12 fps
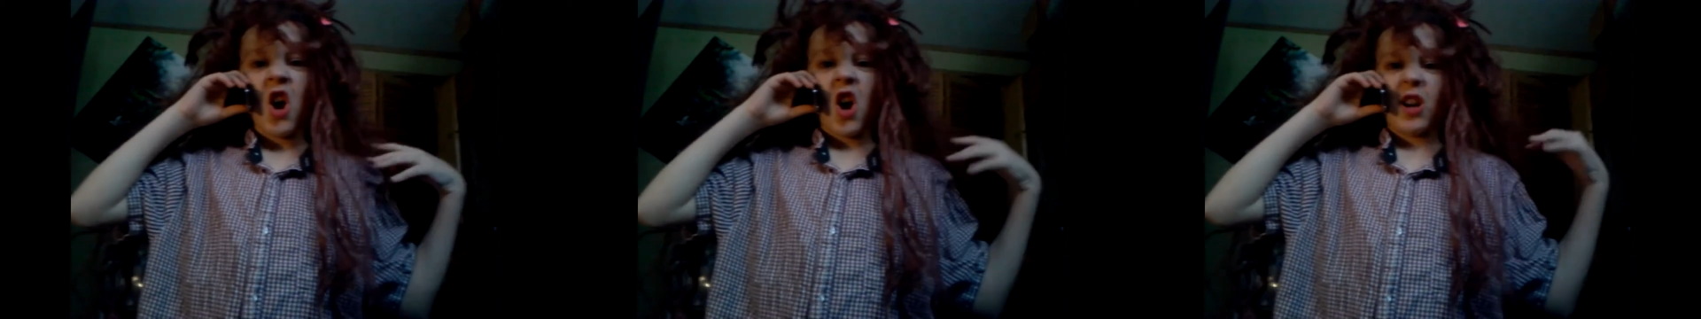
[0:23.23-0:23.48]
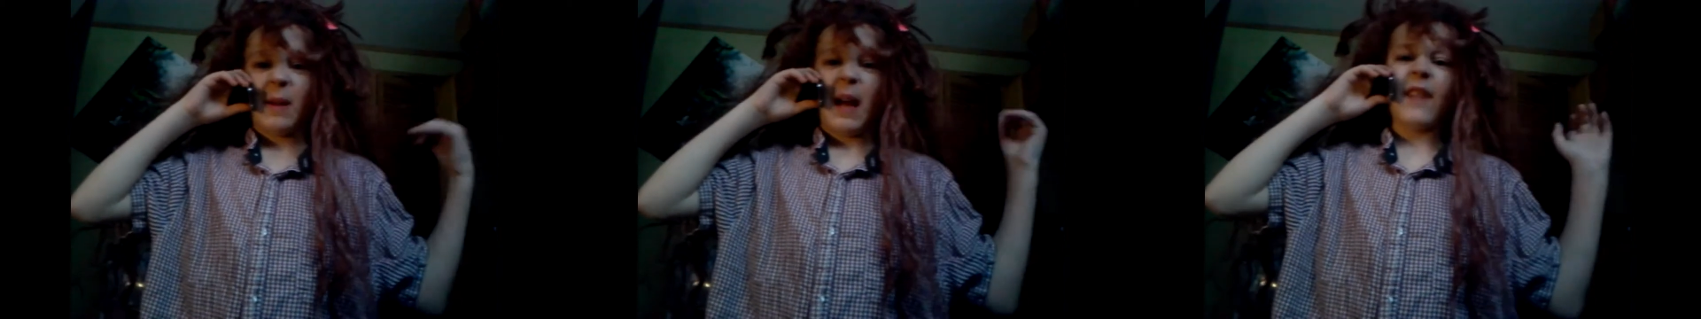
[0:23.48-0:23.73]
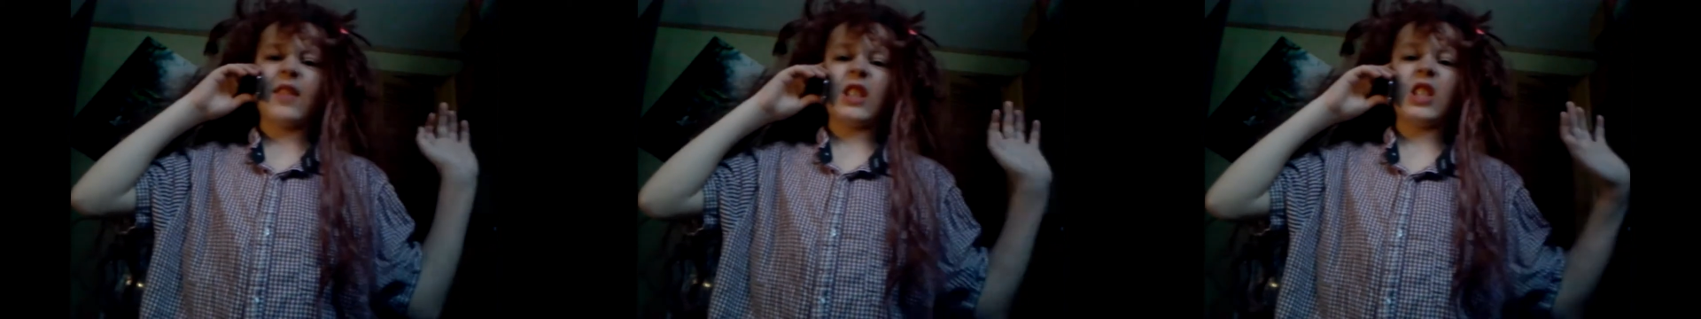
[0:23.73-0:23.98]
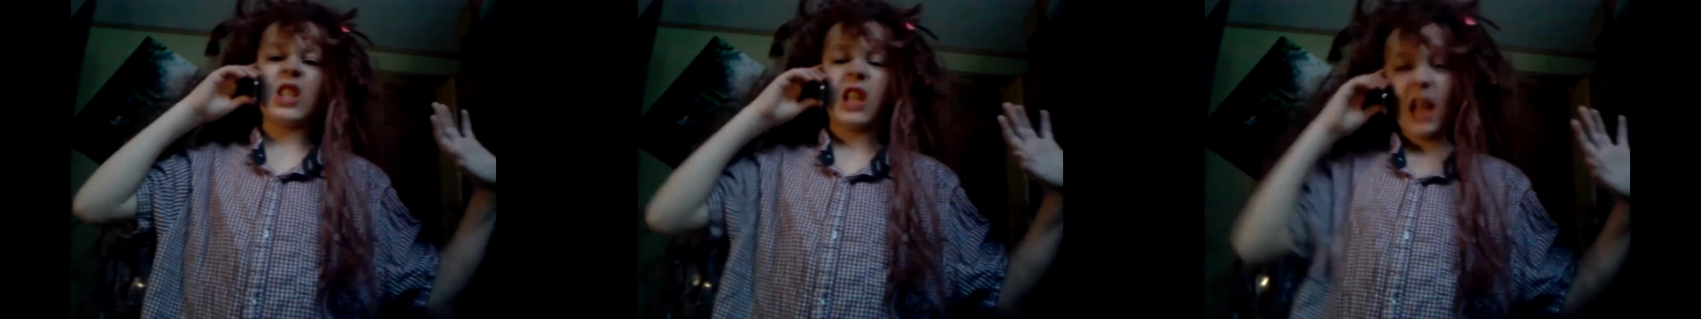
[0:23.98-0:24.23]
or I'll have to
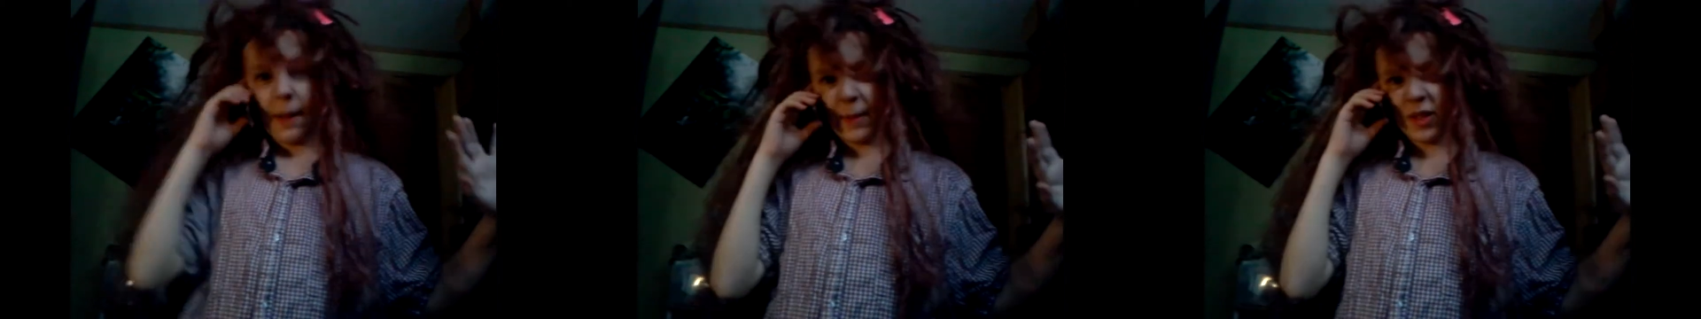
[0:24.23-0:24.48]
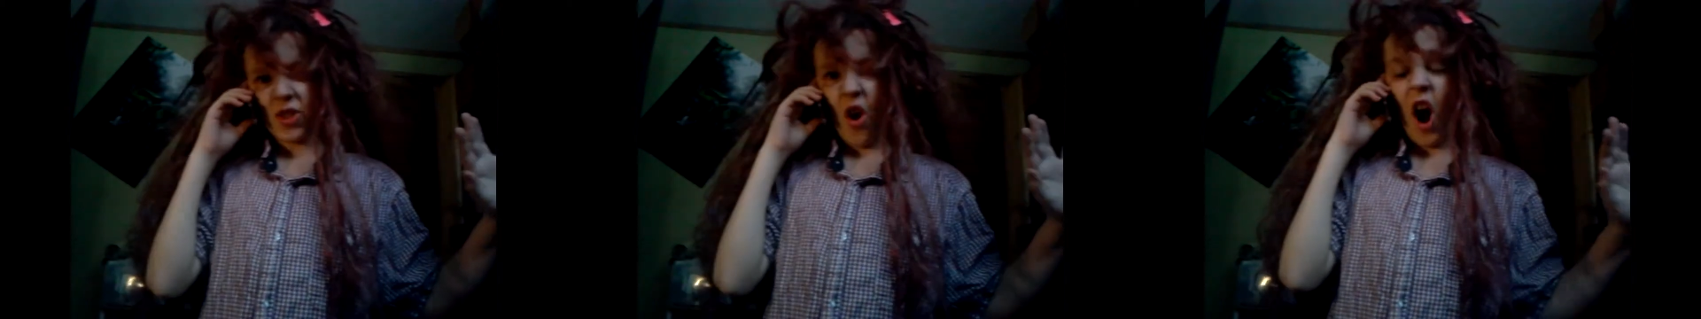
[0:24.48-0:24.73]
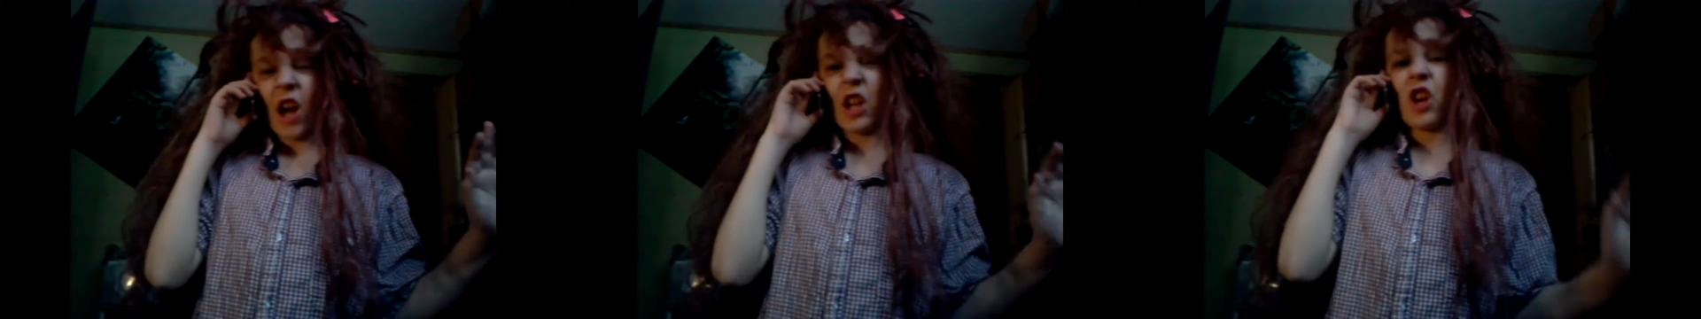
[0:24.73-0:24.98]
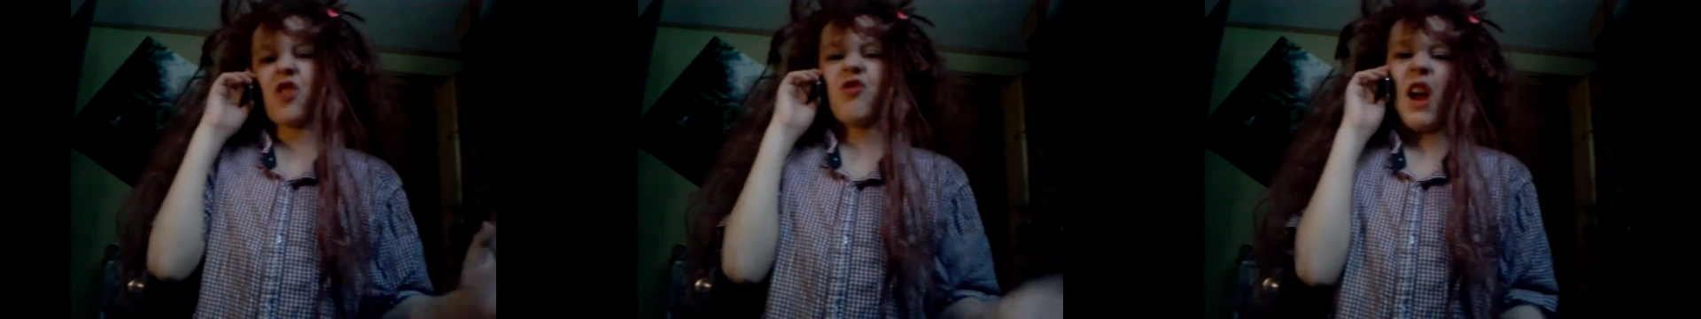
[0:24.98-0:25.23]
slap you so hard your
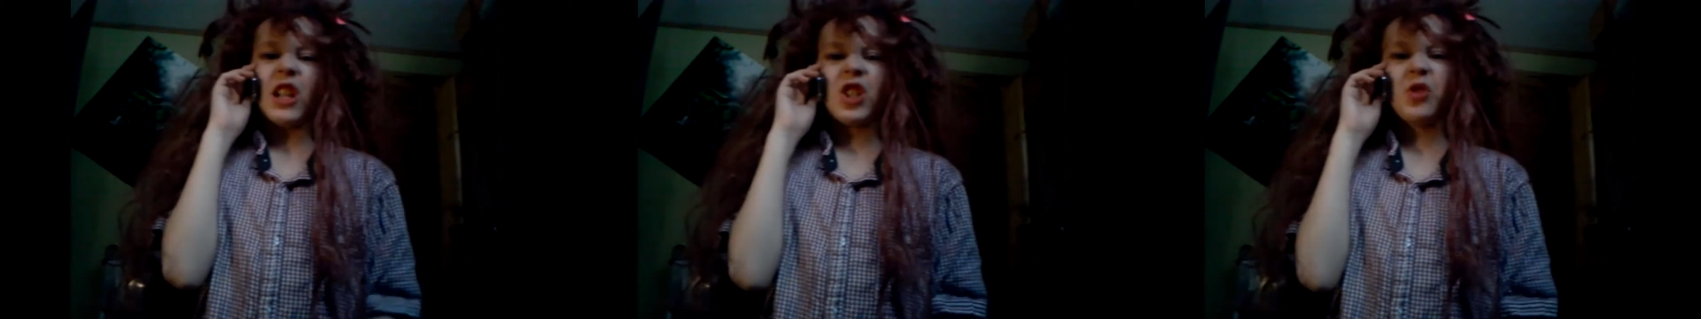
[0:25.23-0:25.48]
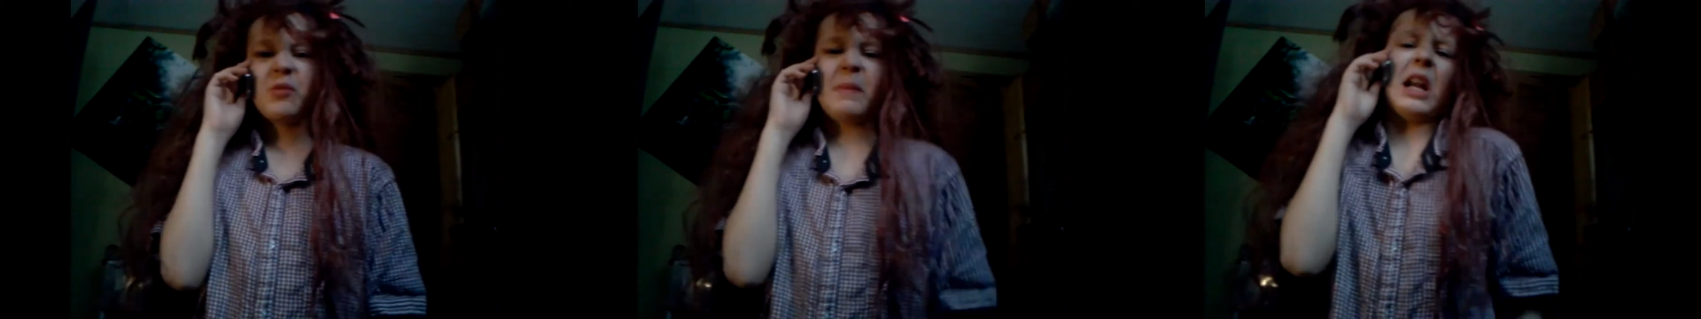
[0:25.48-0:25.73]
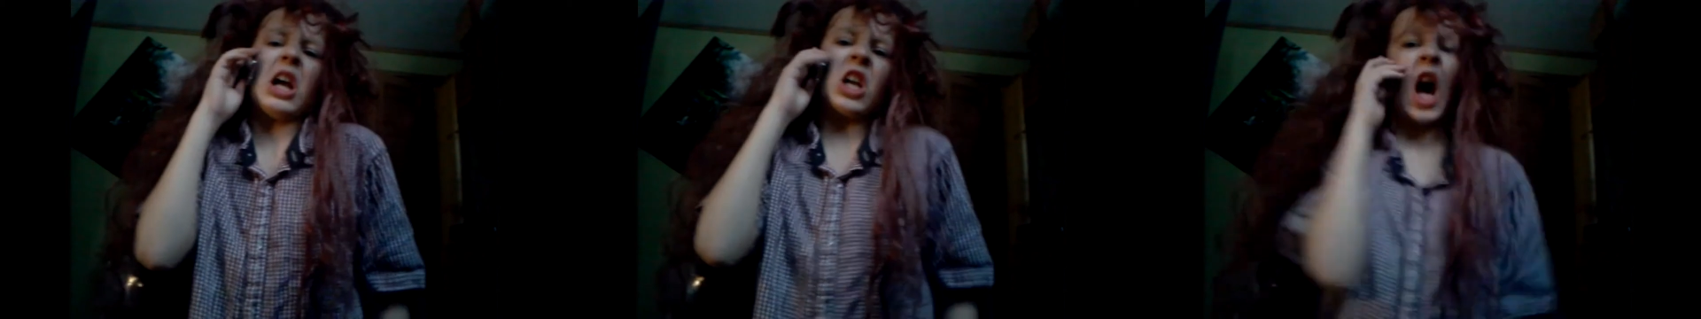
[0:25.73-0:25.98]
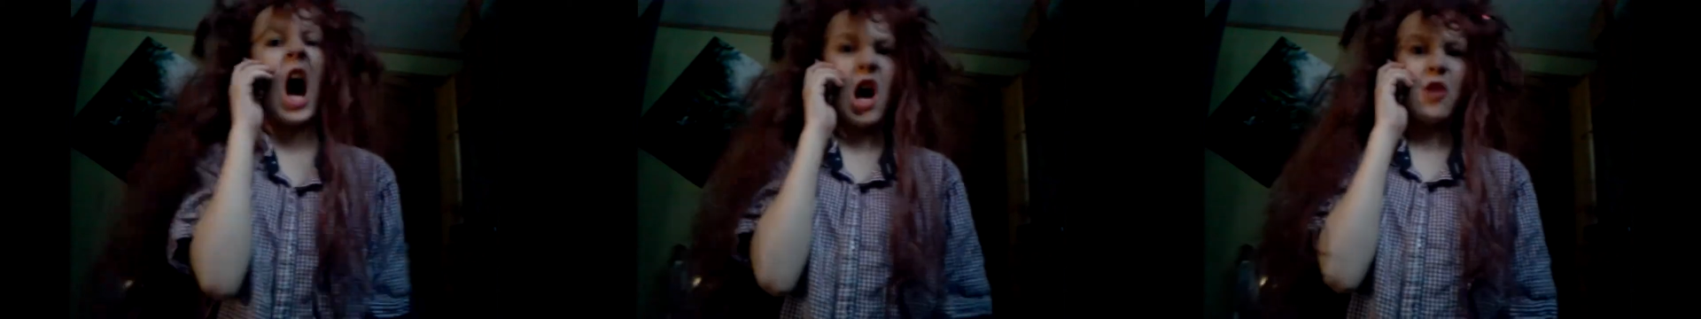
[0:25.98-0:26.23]
grandchildren will be in a
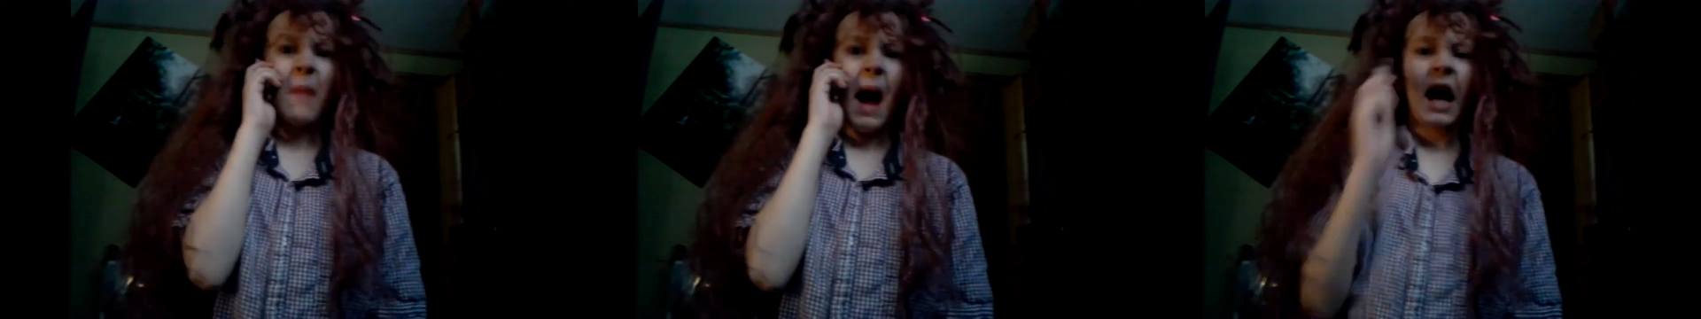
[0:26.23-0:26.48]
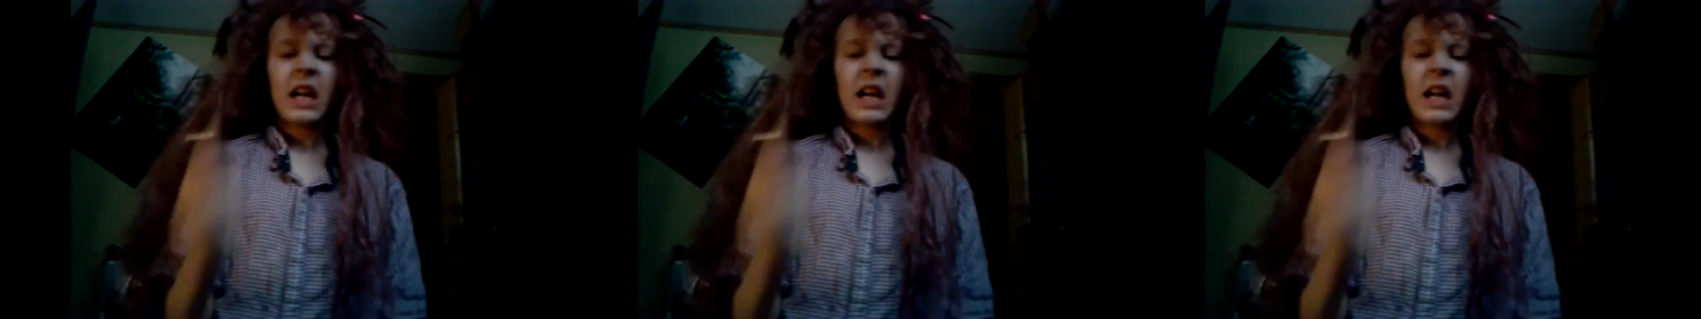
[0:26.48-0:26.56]
coma.